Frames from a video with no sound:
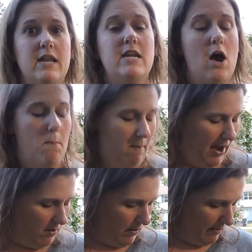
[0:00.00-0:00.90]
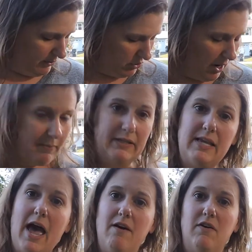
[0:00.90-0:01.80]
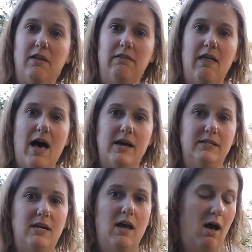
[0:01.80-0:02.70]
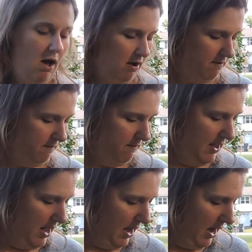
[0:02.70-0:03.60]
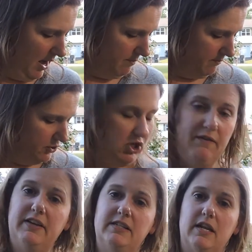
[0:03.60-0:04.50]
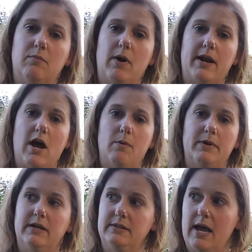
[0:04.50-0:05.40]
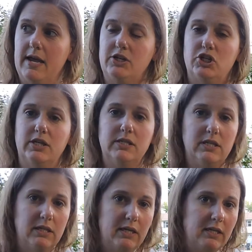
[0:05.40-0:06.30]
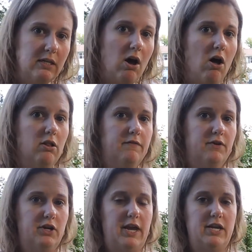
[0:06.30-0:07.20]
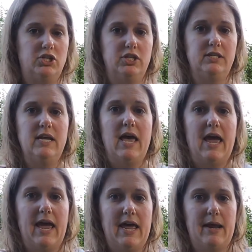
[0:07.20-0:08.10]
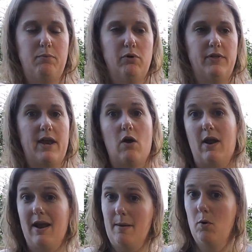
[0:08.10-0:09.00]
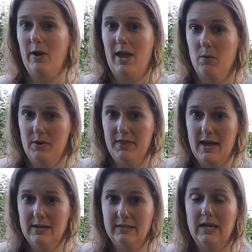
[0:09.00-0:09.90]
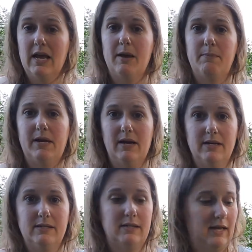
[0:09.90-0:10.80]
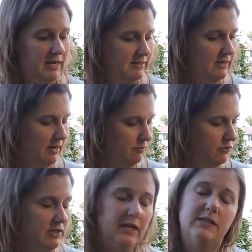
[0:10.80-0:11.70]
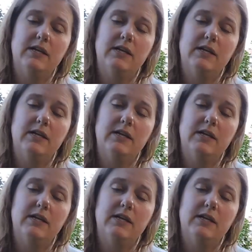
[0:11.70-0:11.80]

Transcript: Now, my rabbit droppings have a lot of shavings in them right now because I just cleaned all of their cages and I pulled that out. And I'm okay with that because, like I said, I'm using it as